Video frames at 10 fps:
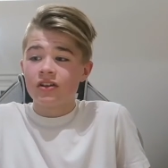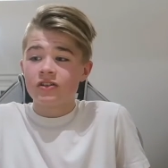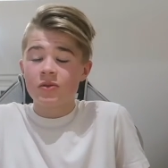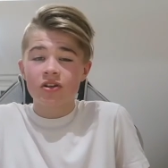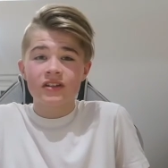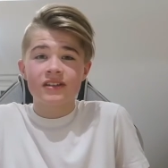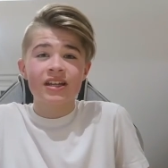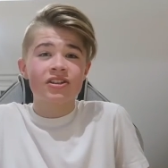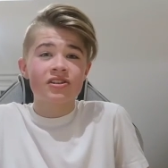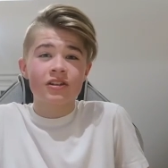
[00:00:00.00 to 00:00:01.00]
To be honest,
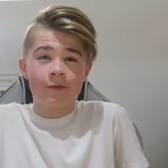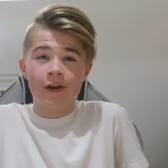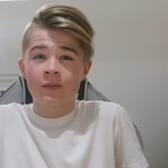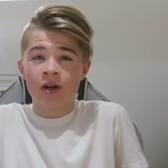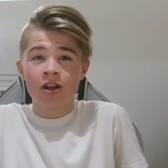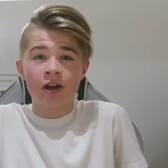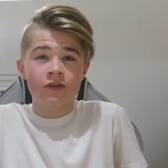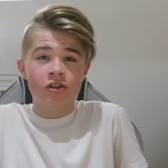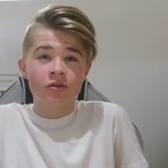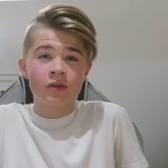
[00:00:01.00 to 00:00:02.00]
it doesn't affect my
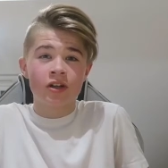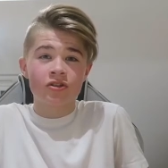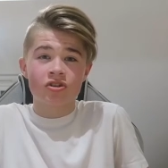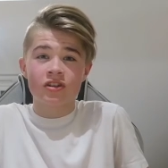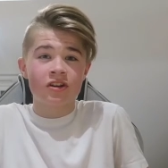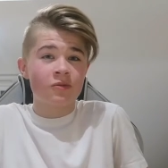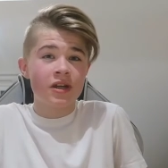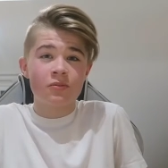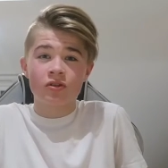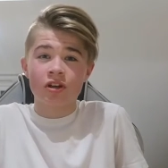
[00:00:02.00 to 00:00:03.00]
life too much. There are
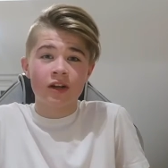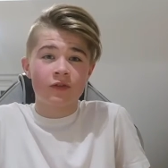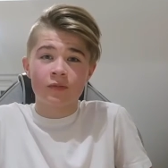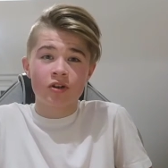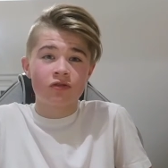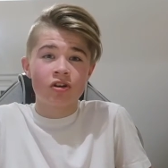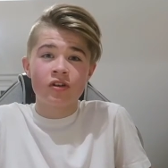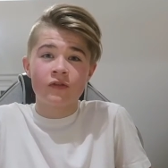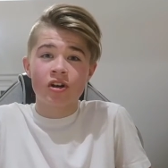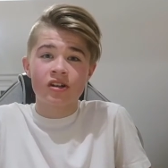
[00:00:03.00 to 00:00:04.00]
people dying from
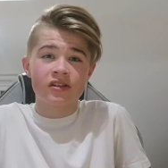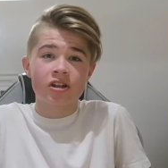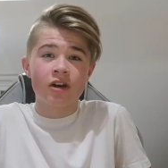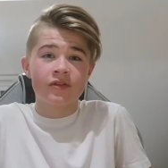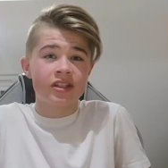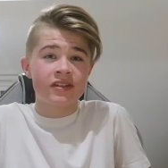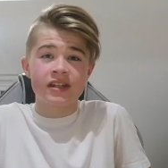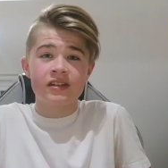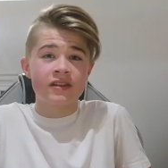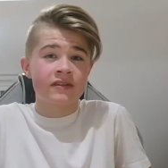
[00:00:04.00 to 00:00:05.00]
coronavirus and other
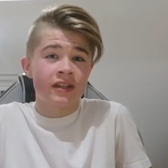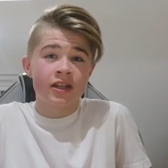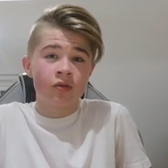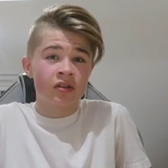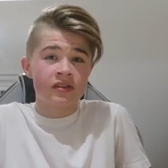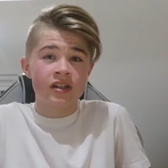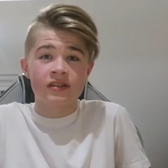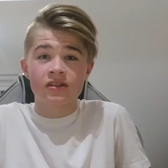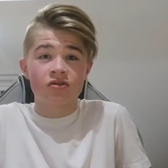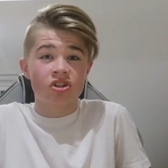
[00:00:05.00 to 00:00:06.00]
diseases and
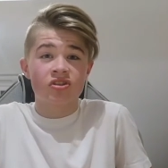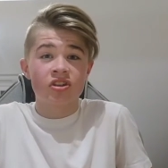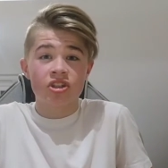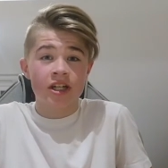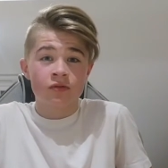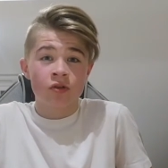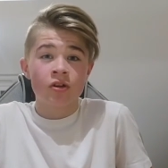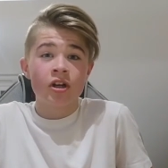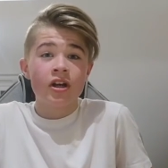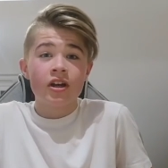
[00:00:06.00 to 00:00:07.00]
illnesses, and just in
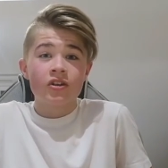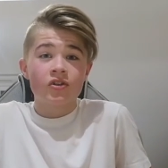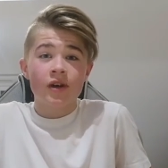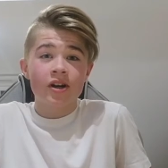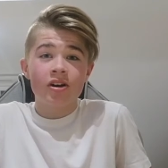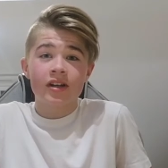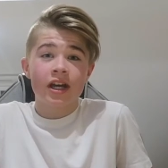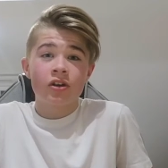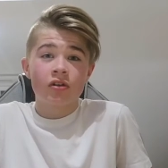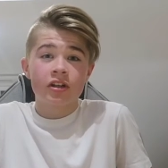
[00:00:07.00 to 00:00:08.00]
general, so I can't
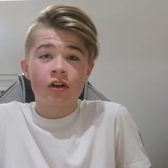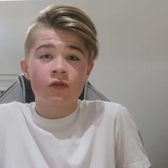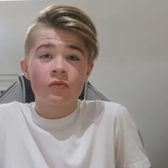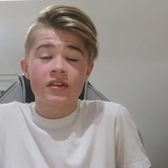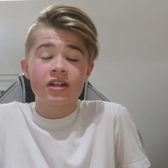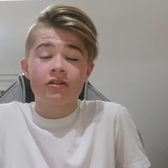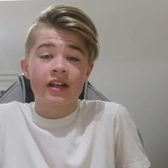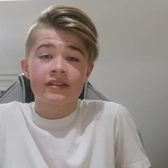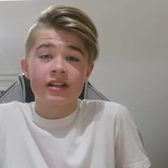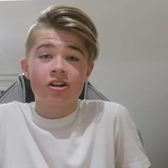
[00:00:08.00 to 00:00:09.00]
get annoyed over a
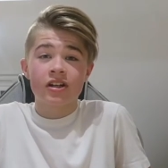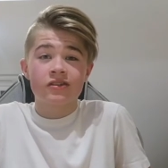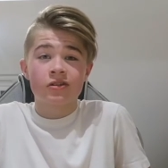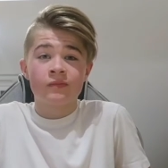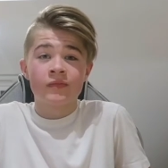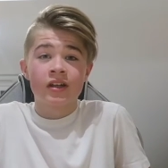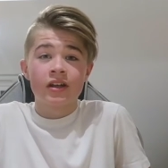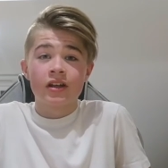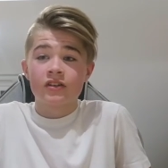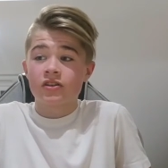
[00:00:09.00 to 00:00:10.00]
materialistic item.
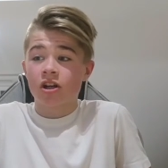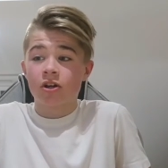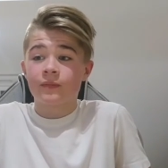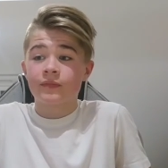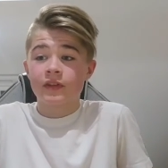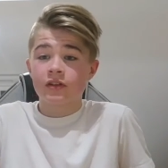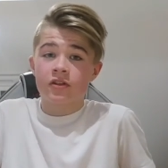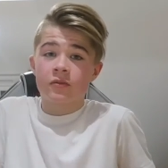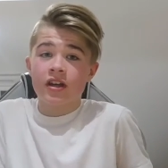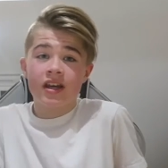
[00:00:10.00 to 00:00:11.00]
So,
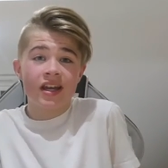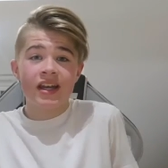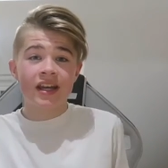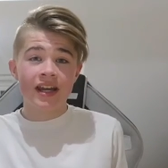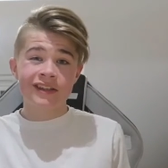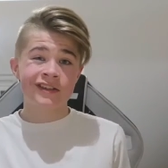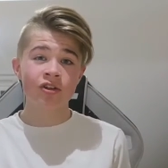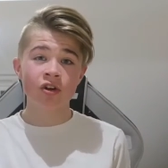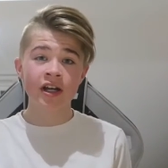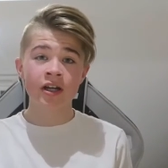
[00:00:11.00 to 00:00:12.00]
to me, it's
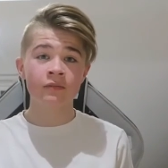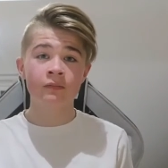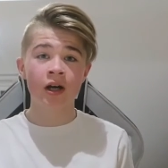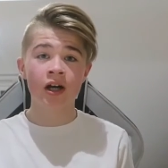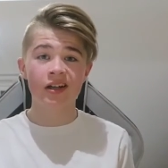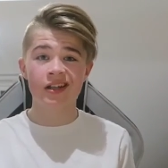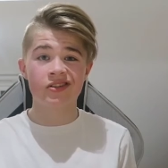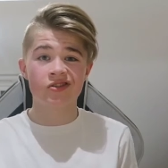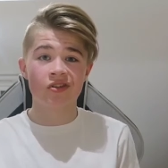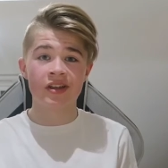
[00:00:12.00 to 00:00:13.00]
annoying, but
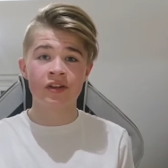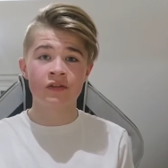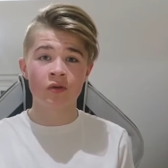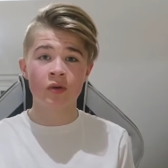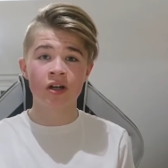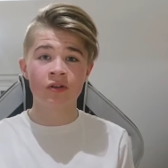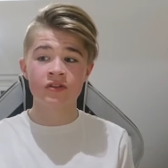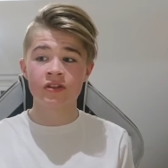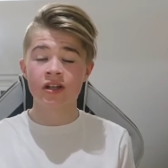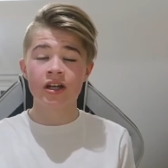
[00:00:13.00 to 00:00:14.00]
it's not the end of the world.